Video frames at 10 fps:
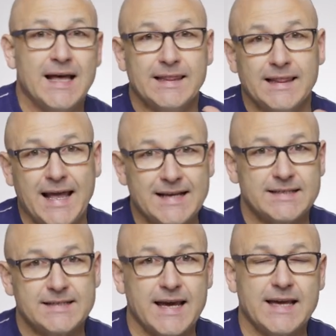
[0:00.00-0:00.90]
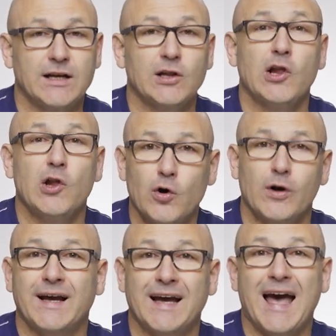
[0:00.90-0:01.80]
Let's take a
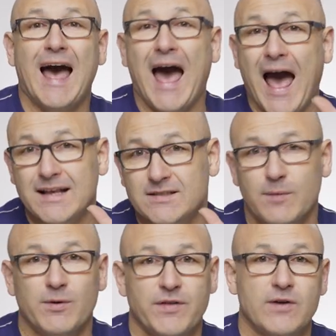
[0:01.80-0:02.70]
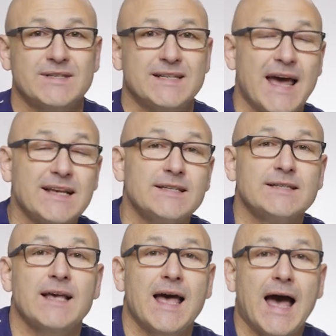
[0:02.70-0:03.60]
look at some of those
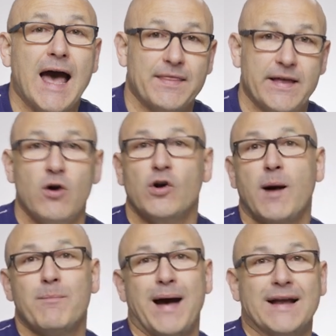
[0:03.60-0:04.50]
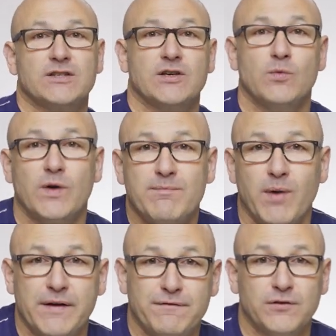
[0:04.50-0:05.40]
tests, and then I'll come back to you with
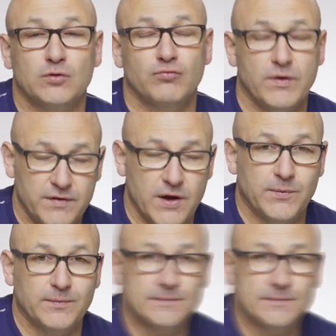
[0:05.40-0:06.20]
my full review.